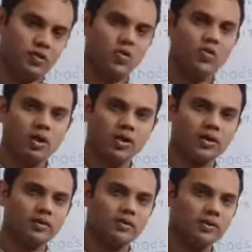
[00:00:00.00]

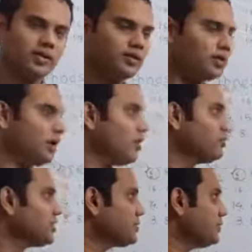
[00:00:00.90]
overall. Okay,
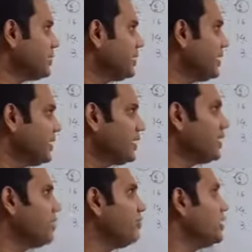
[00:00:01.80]
how this
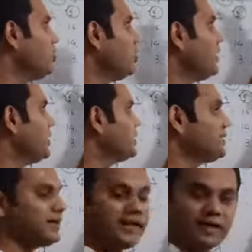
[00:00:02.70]
data, even though it
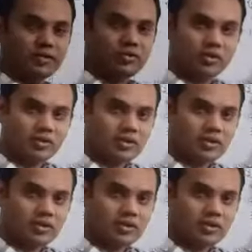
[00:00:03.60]
doesn't take into